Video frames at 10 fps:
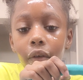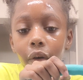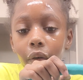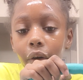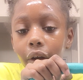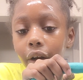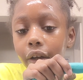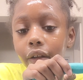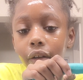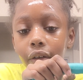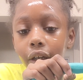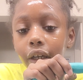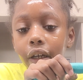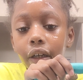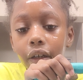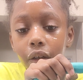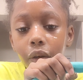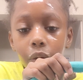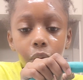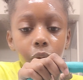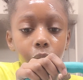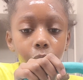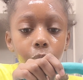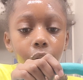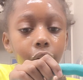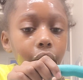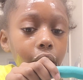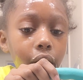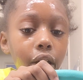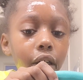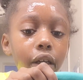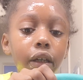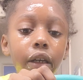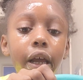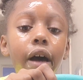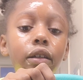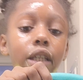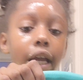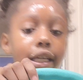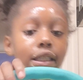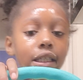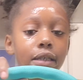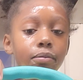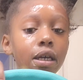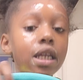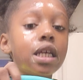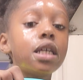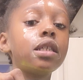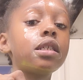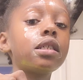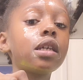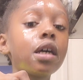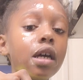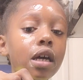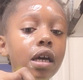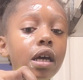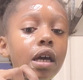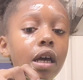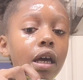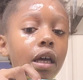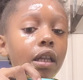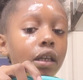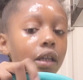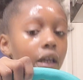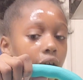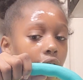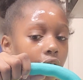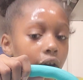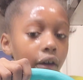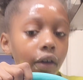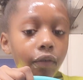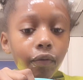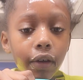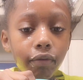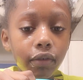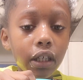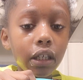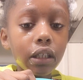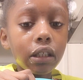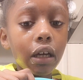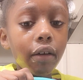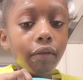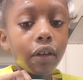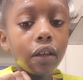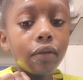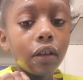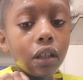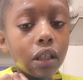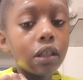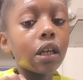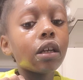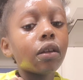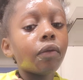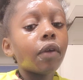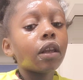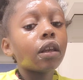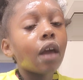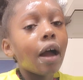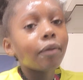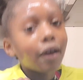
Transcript: 4, 3, 2, 1. Now it's 18 minutes. And 57, 56, 50. I'm